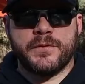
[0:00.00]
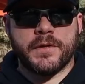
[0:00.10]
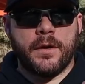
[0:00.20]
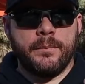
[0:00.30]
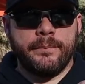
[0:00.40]

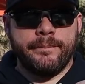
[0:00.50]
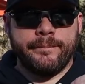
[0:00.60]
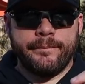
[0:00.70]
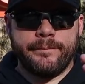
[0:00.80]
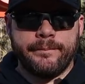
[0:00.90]

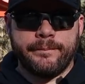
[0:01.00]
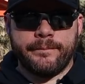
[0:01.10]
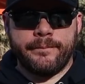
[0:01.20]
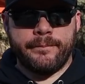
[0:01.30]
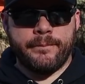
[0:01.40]
Some
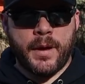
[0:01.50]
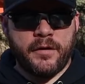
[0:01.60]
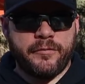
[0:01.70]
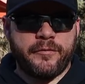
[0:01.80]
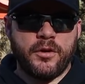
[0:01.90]

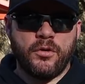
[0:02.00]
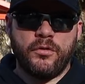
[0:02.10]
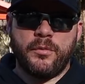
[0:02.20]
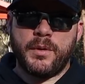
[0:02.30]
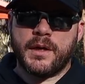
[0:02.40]
may feel
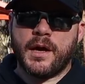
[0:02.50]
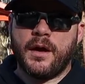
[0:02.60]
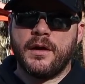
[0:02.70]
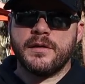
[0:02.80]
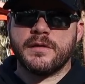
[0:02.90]
that
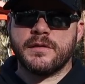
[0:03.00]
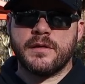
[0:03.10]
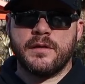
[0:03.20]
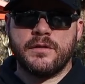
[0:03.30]
because it's a